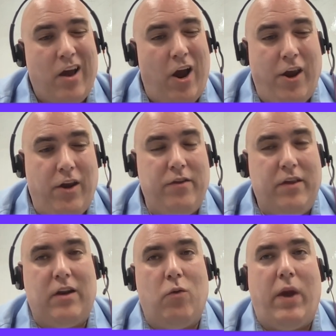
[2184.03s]
Are you really
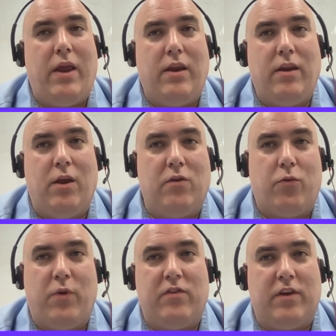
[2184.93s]
going to wait, you know,
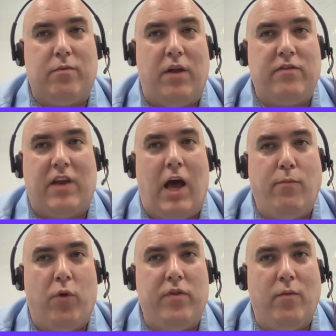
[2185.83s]
3-6 months to
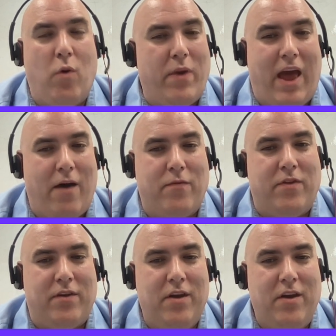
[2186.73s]
onboard them when we have
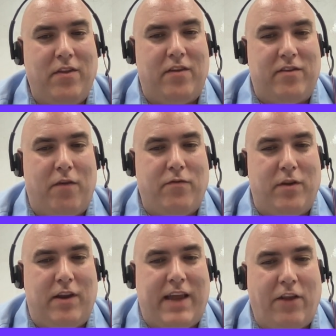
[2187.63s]
the stuff to
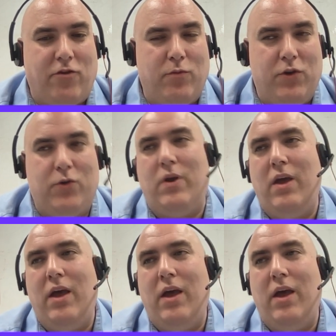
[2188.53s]
attach them to?